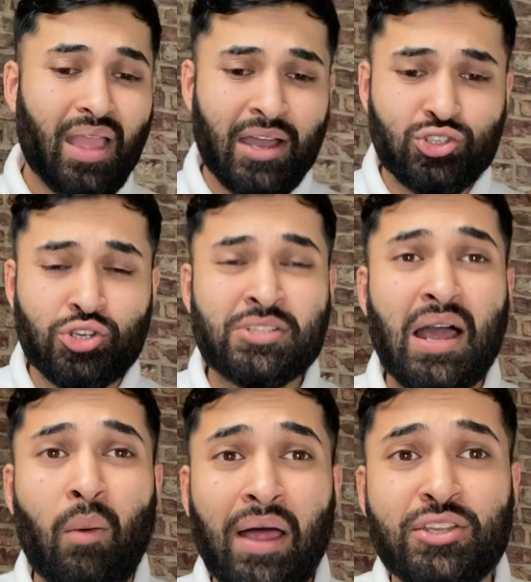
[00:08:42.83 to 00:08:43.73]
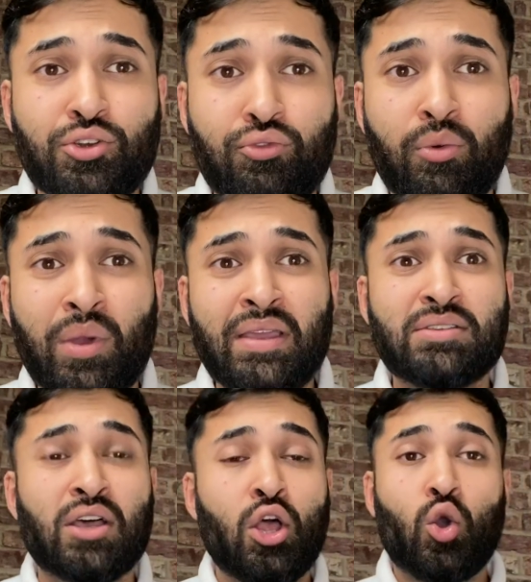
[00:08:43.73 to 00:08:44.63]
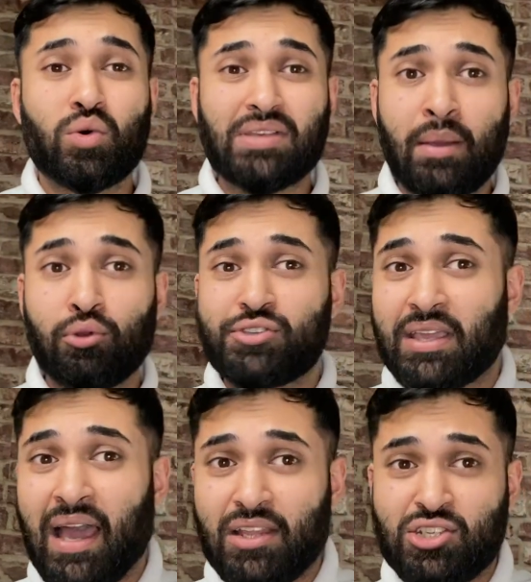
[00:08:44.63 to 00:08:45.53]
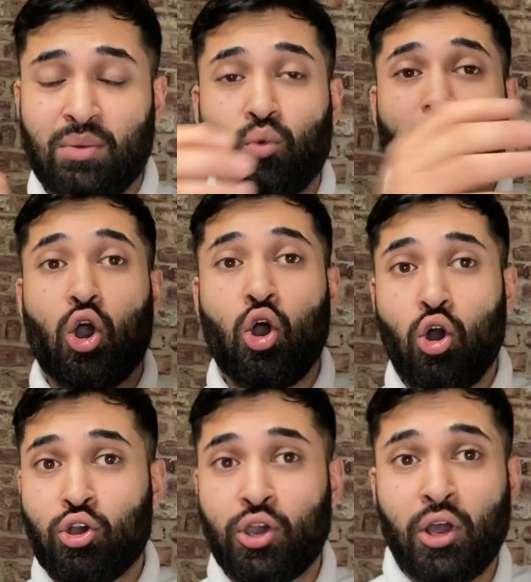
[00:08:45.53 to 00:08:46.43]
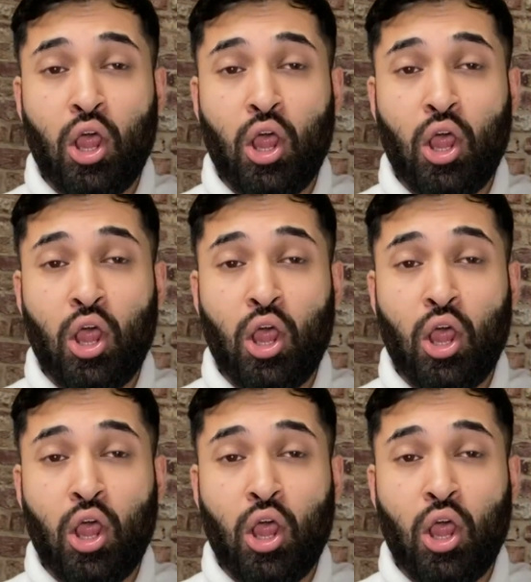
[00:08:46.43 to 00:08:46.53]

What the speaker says: And just how Andy Ruiz was able to catch him with a hook